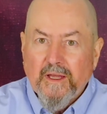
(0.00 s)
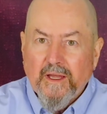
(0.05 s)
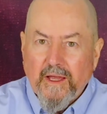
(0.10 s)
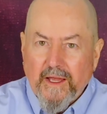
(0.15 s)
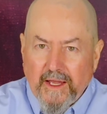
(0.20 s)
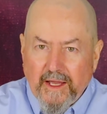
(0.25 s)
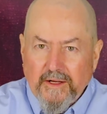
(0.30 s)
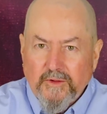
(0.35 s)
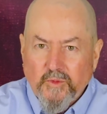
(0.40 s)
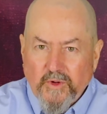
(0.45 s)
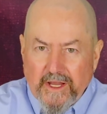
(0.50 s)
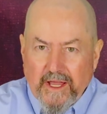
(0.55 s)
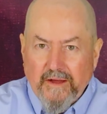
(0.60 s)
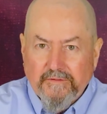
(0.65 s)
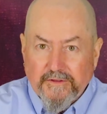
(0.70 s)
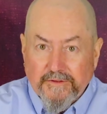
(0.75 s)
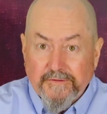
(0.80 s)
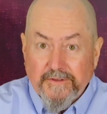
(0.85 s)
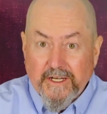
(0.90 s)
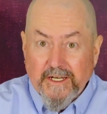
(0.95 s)
and we have
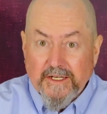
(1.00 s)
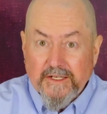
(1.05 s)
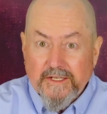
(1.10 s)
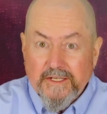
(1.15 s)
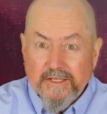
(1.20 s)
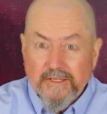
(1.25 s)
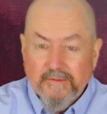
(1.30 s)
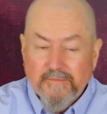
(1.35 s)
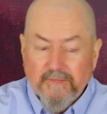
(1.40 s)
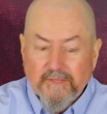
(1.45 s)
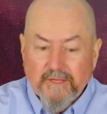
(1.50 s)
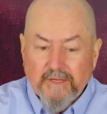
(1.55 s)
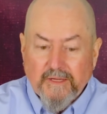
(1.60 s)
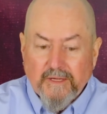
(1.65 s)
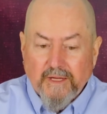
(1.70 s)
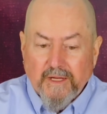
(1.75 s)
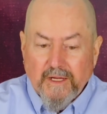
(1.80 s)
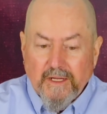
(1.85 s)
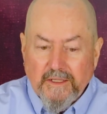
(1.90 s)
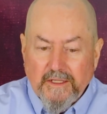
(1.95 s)
a fix.
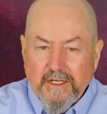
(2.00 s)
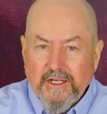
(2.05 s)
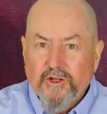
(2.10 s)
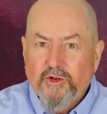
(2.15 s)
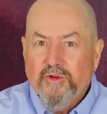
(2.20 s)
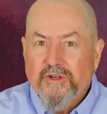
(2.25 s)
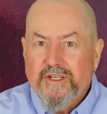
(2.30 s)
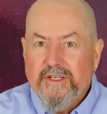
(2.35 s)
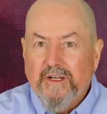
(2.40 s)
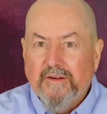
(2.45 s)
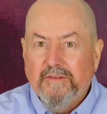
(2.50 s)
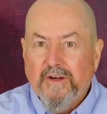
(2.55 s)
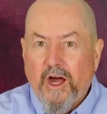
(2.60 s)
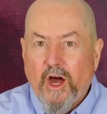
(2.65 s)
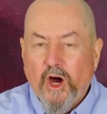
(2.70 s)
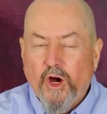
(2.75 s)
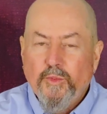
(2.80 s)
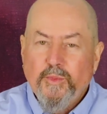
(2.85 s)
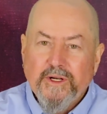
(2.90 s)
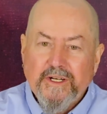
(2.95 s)
In the interest of
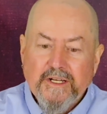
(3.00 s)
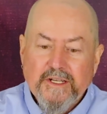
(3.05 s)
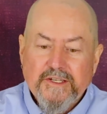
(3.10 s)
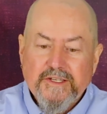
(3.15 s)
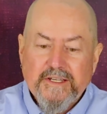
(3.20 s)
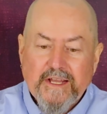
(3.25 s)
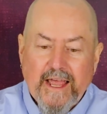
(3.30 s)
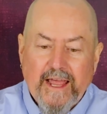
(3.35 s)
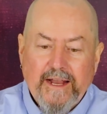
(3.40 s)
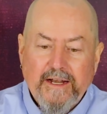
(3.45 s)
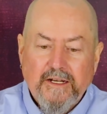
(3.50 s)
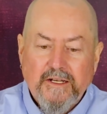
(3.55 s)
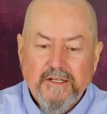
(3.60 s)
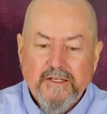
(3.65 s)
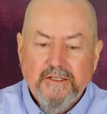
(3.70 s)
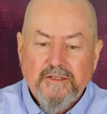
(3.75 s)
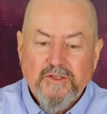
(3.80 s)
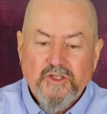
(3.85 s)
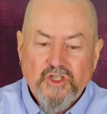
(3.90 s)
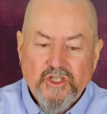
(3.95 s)
openness and
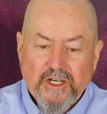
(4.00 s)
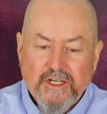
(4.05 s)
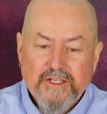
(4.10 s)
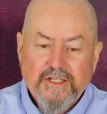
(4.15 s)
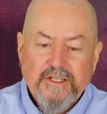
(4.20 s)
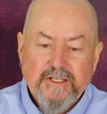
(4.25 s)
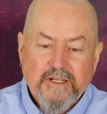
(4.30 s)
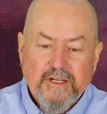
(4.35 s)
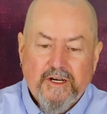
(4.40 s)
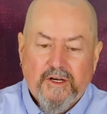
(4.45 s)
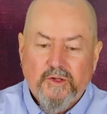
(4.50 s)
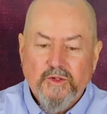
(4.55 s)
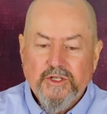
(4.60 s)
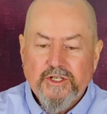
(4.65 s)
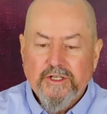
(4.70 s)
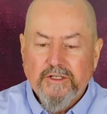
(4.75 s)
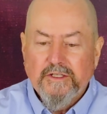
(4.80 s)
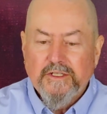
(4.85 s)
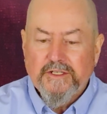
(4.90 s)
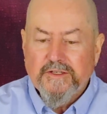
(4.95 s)
just
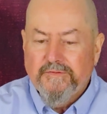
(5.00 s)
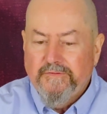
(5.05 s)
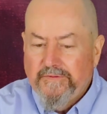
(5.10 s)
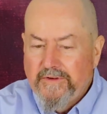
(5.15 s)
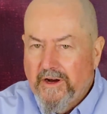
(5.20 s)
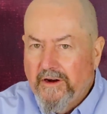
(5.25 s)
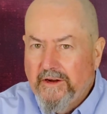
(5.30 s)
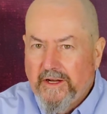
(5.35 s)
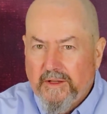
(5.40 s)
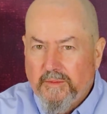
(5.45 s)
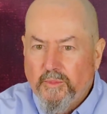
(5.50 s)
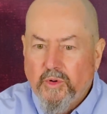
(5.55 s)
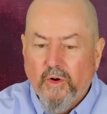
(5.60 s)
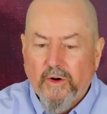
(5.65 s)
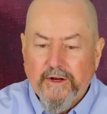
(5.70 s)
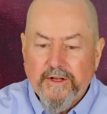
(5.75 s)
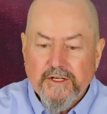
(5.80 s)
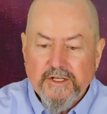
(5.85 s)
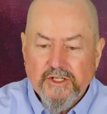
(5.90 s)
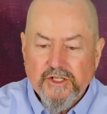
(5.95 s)
culture, it's very
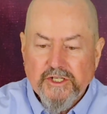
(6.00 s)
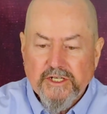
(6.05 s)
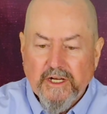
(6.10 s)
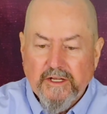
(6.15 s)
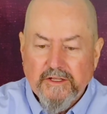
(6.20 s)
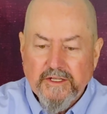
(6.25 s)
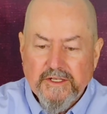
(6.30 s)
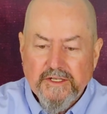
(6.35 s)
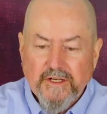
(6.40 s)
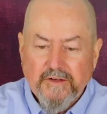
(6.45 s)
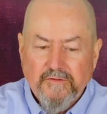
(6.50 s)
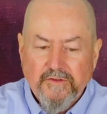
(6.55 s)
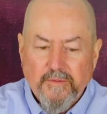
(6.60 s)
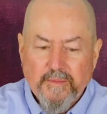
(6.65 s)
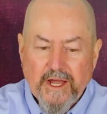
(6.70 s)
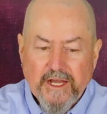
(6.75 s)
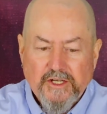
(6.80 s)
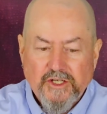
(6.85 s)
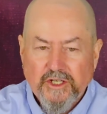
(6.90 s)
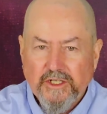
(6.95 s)
important to share this
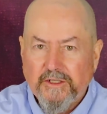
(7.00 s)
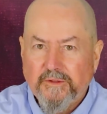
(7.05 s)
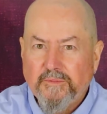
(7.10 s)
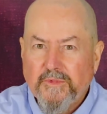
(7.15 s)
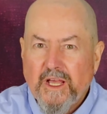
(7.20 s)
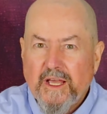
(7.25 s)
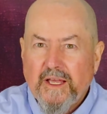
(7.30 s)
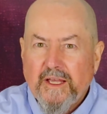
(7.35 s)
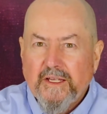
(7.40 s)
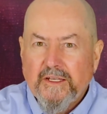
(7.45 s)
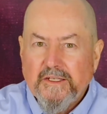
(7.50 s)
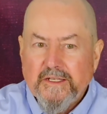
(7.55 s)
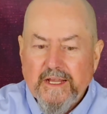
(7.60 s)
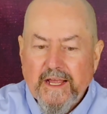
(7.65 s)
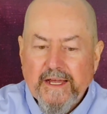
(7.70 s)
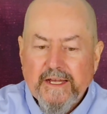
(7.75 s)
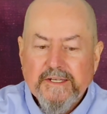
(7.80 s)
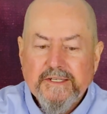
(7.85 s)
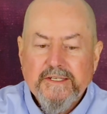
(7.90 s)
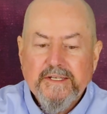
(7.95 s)
information.
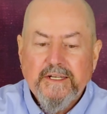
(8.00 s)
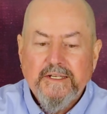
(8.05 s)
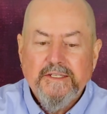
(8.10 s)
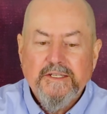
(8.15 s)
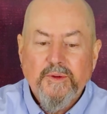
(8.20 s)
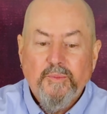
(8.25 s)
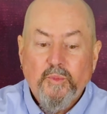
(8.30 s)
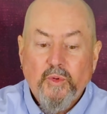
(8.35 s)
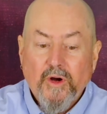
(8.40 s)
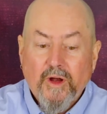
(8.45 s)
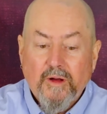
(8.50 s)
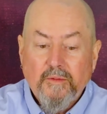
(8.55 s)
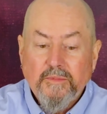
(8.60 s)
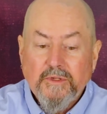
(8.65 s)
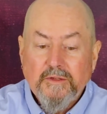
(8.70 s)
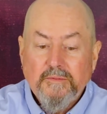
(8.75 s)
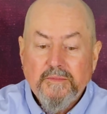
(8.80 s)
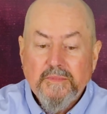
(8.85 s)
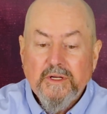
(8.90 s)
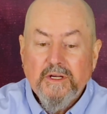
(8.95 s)
Yes, it's a
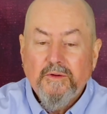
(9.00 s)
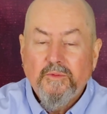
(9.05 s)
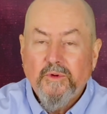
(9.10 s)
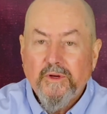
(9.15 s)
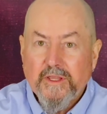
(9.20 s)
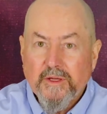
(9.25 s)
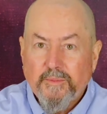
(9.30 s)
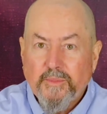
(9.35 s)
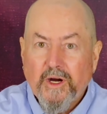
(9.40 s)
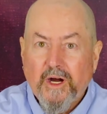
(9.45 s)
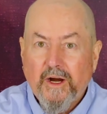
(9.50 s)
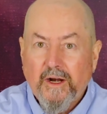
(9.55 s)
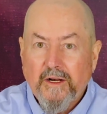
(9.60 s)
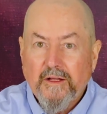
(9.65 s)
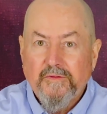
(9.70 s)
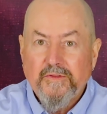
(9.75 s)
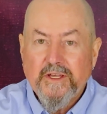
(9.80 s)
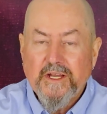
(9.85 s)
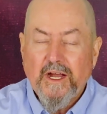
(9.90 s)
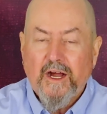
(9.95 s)
problem with a part
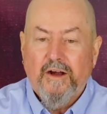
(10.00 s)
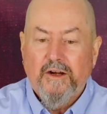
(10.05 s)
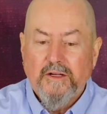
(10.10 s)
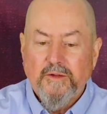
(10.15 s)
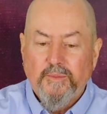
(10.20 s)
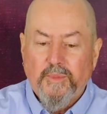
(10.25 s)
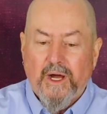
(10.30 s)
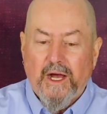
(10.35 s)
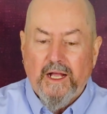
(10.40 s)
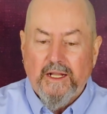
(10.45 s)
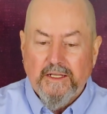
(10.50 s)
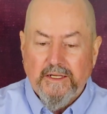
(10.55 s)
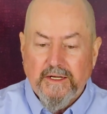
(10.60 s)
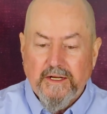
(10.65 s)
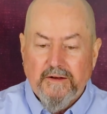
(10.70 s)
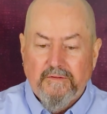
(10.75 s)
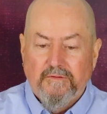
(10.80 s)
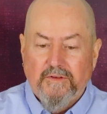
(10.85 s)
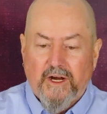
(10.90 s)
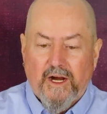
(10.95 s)
of the Ardupilot
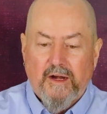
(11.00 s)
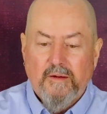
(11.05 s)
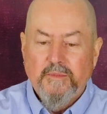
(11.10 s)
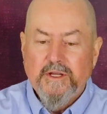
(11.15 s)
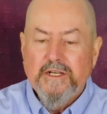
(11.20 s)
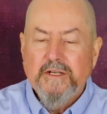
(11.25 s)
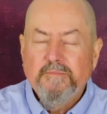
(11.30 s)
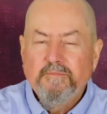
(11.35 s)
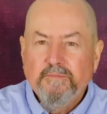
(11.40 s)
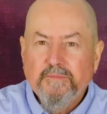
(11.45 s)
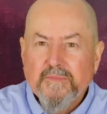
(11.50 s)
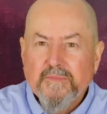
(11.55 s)
environment,